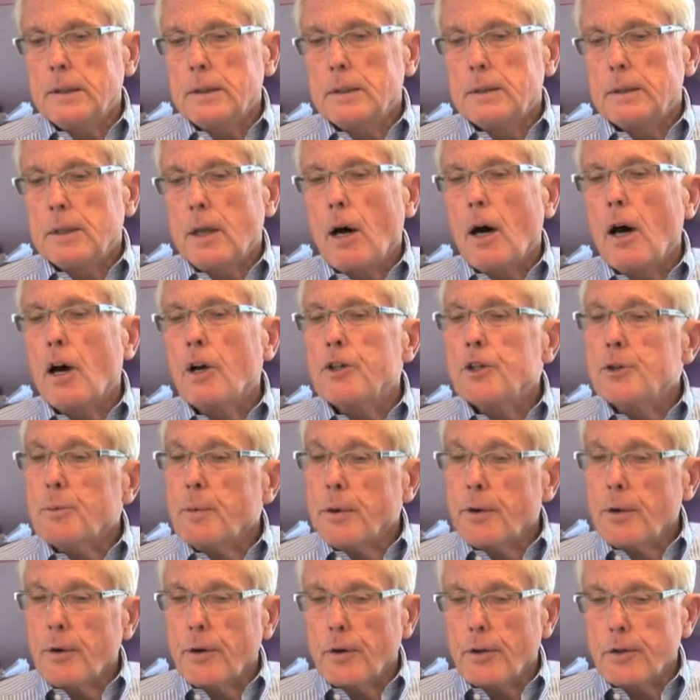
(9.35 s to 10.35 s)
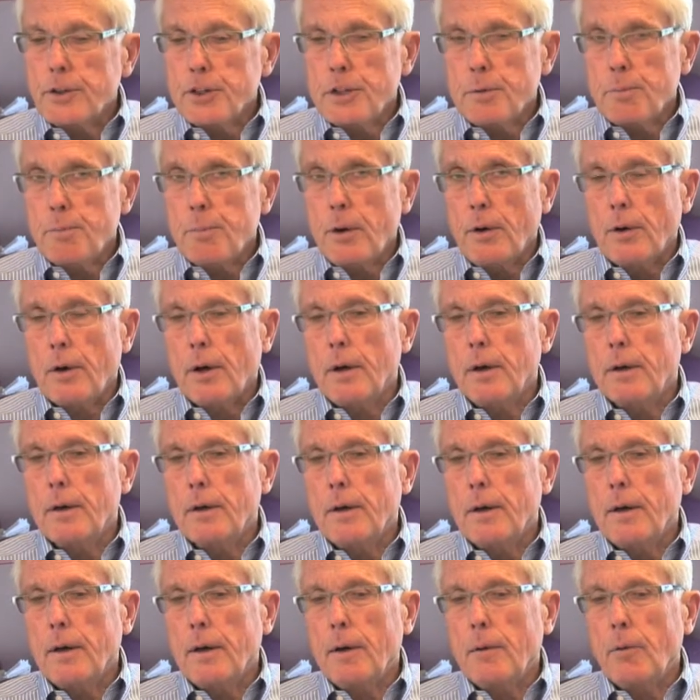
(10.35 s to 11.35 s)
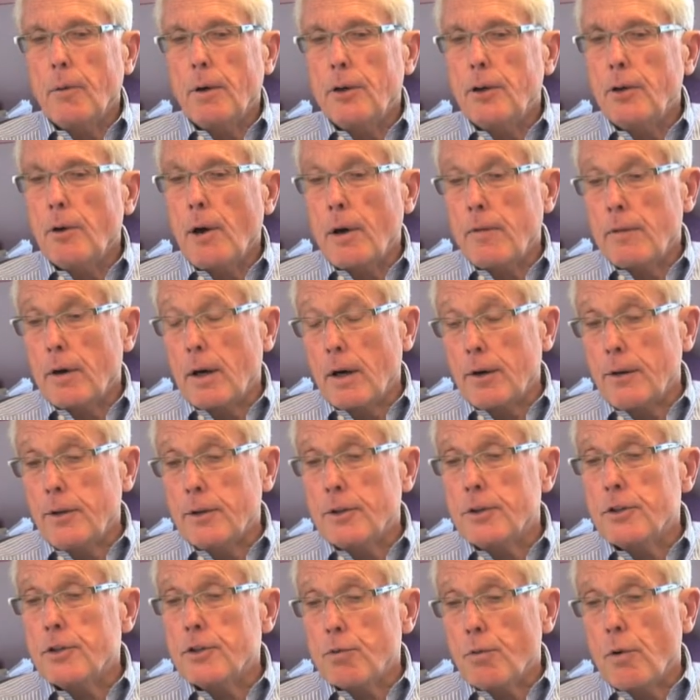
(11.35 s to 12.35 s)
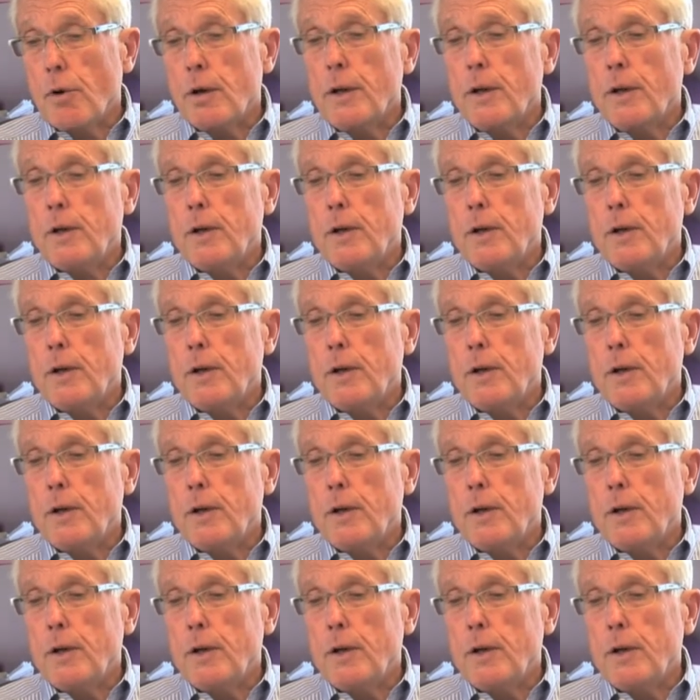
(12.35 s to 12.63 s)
entrepreneurial spirit when you have 120